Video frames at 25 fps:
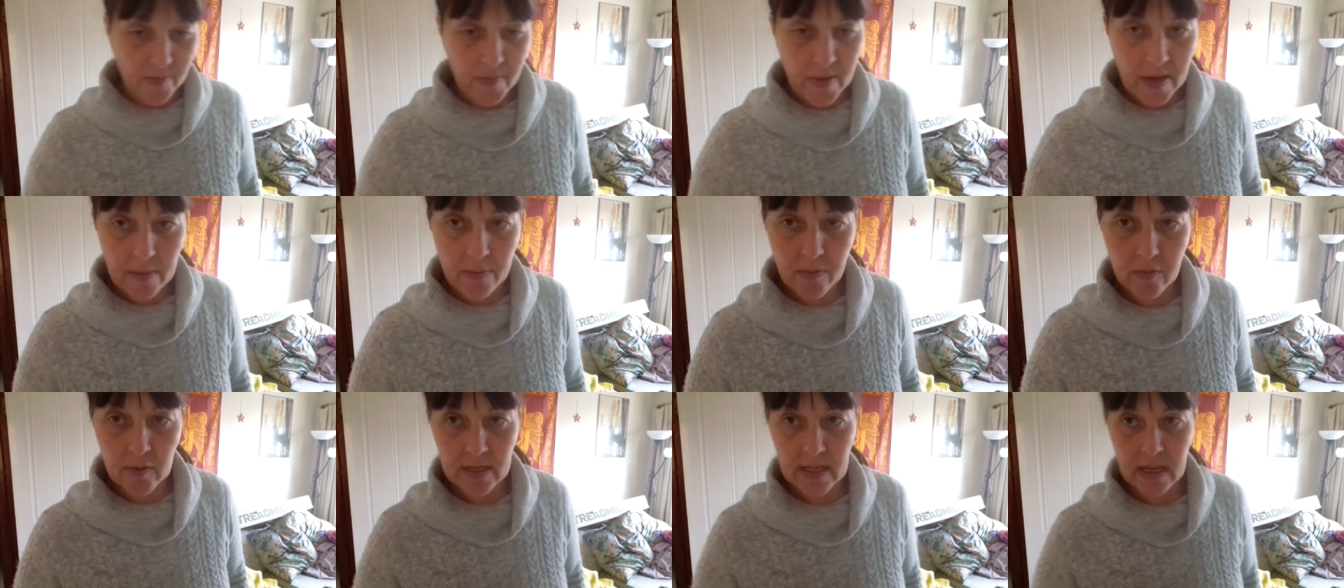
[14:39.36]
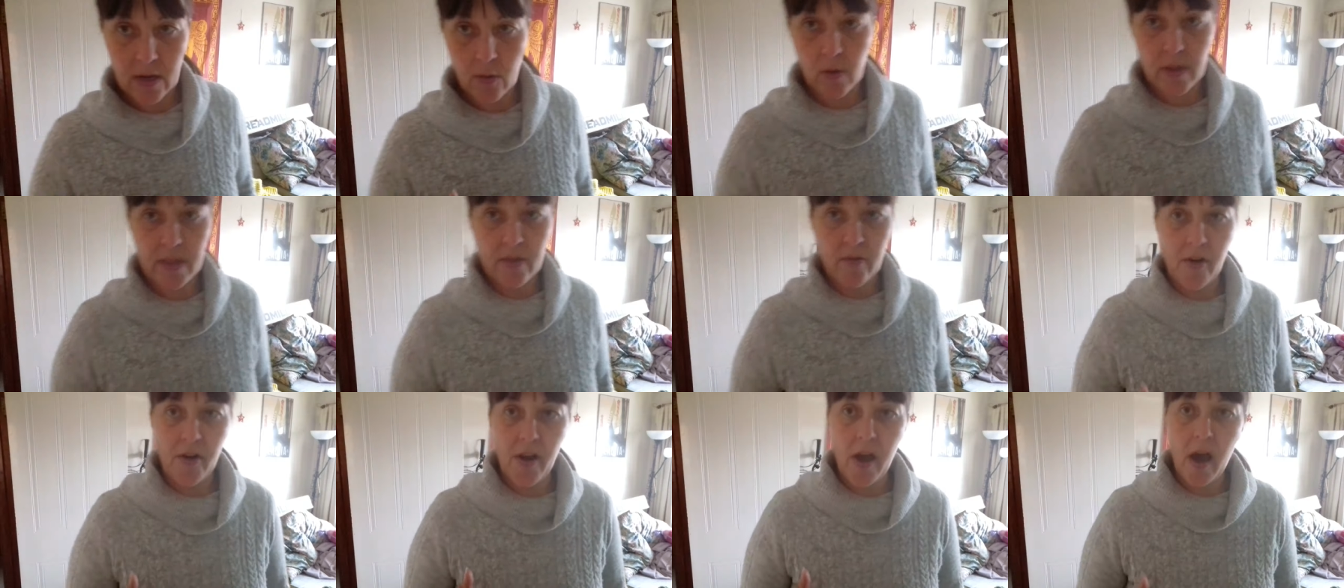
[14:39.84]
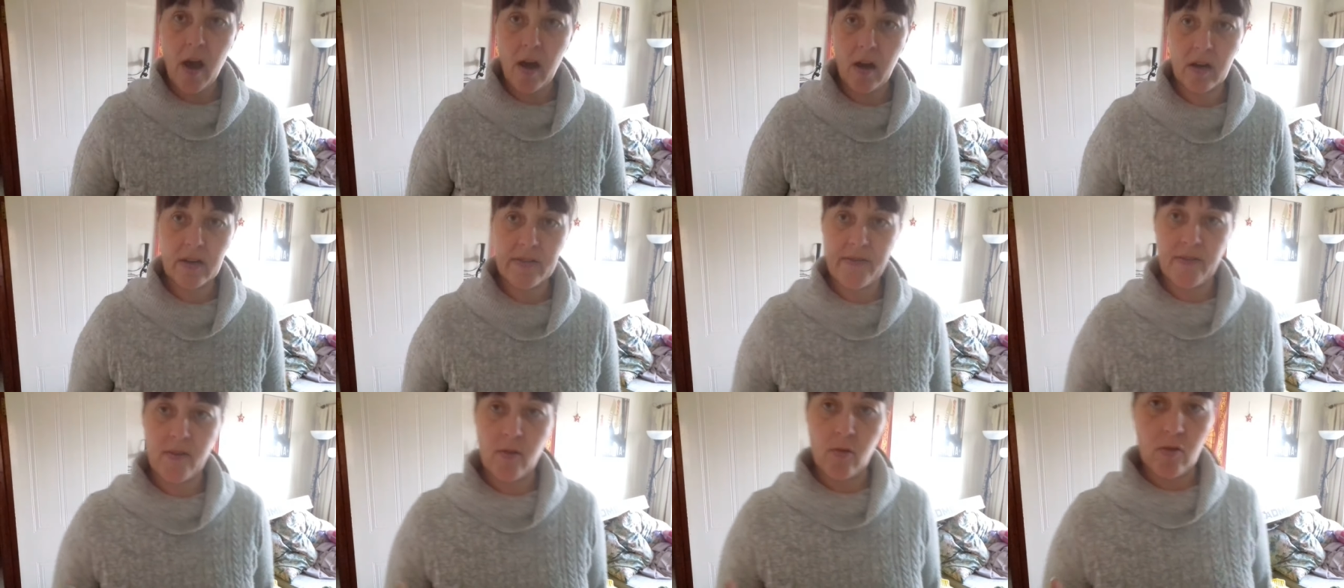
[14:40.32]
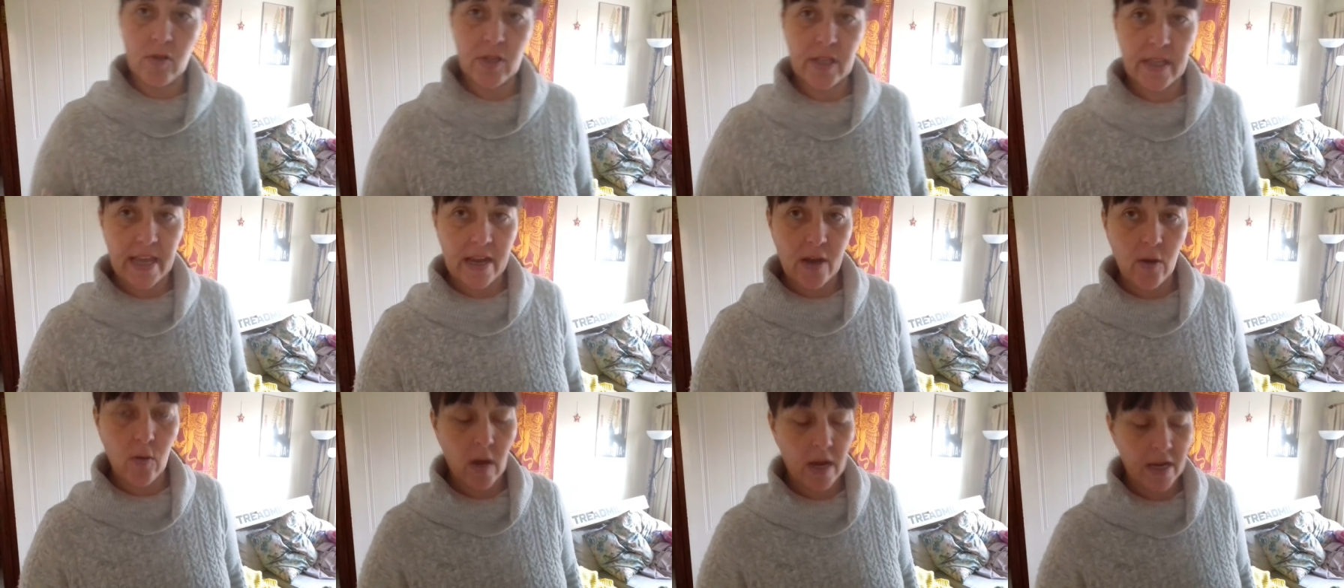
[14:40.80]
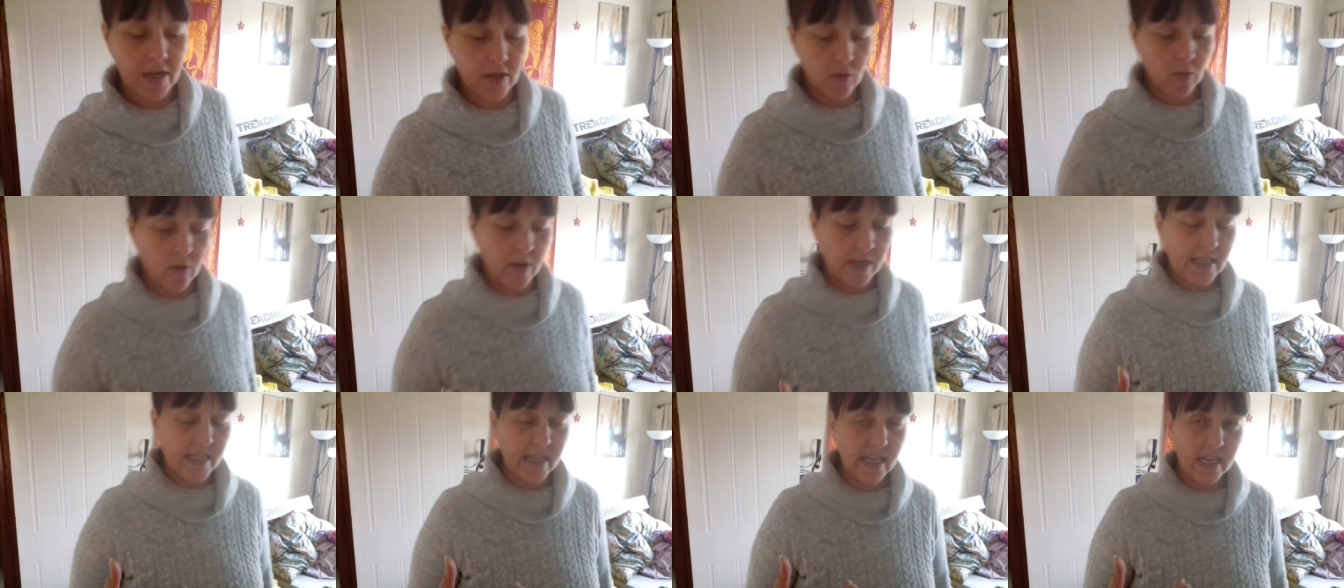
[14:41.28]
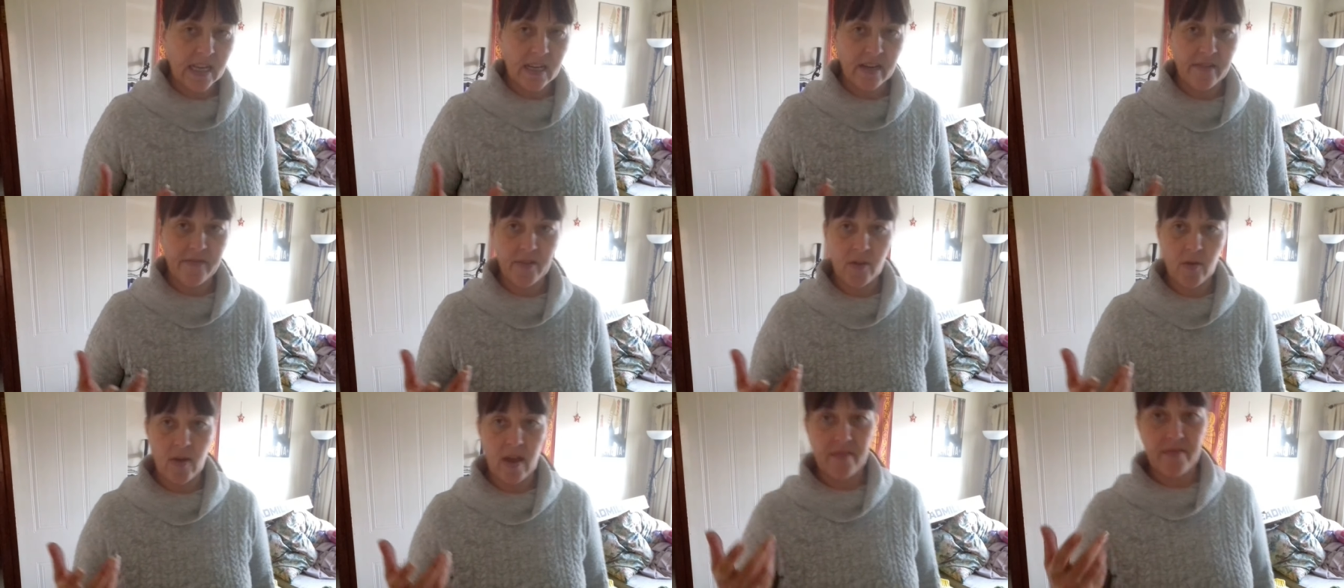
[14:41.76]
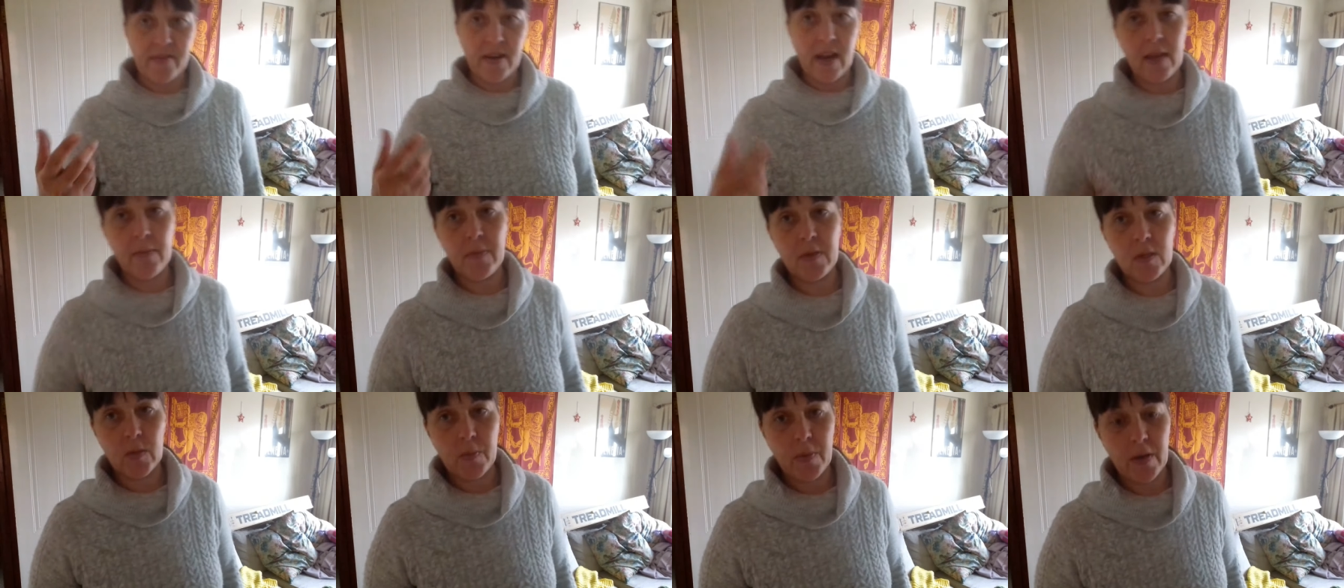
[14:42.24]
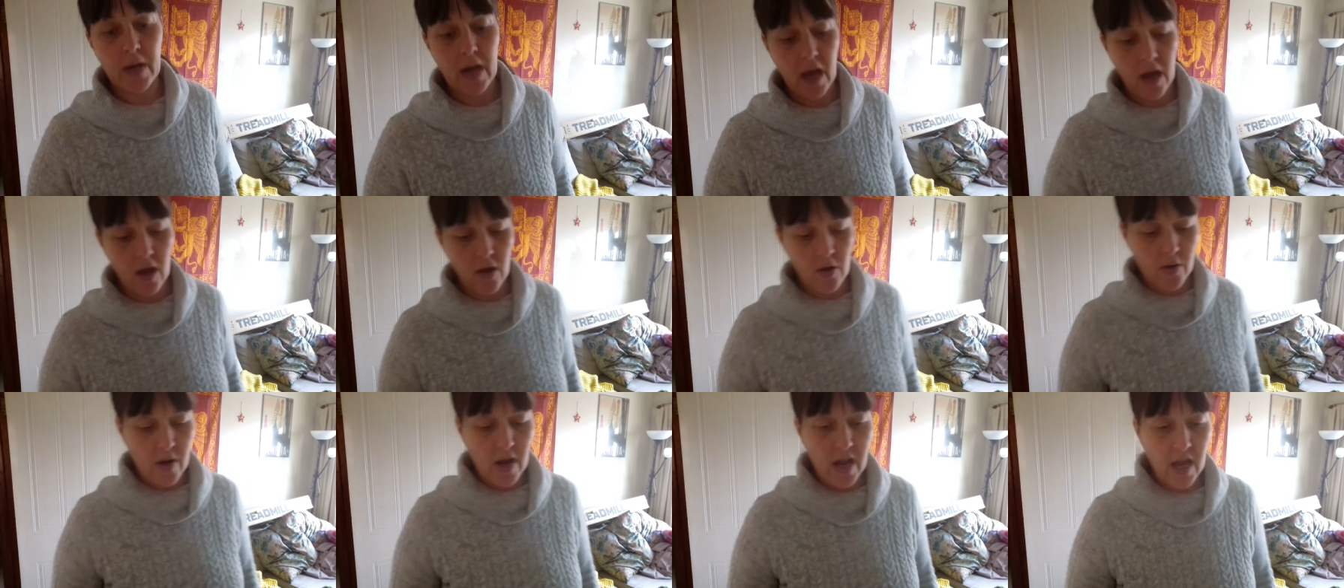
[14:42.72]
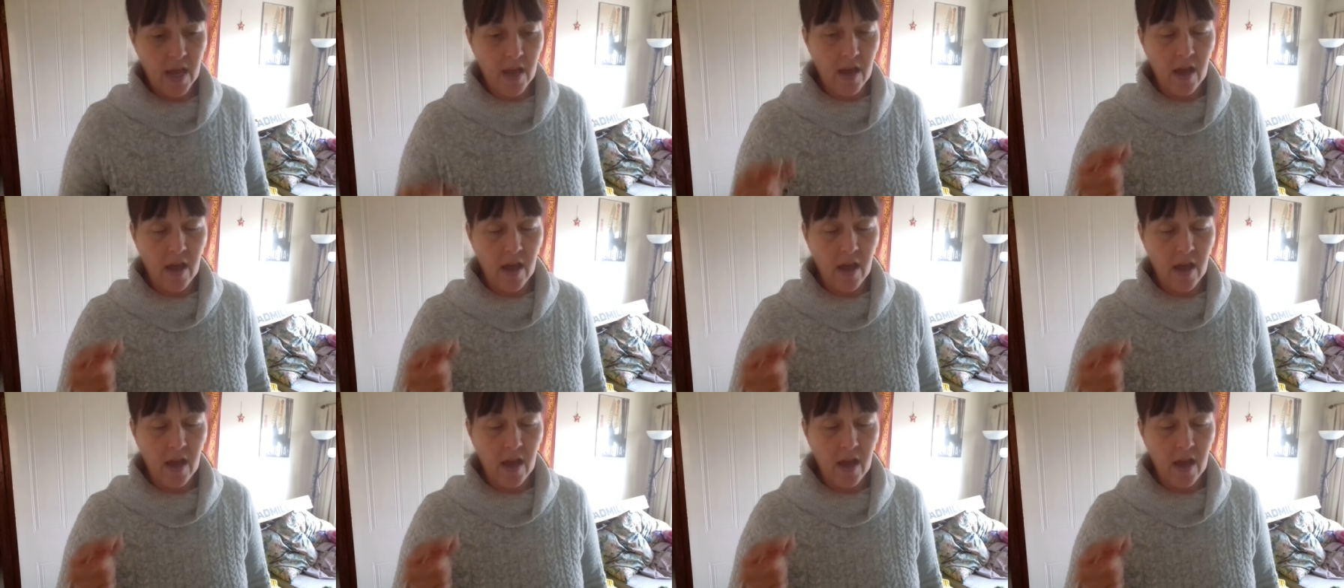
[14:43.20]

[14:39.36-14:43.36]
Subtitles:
of people say when they're on hard floors, they're quite noisy, and if you have neighbours below,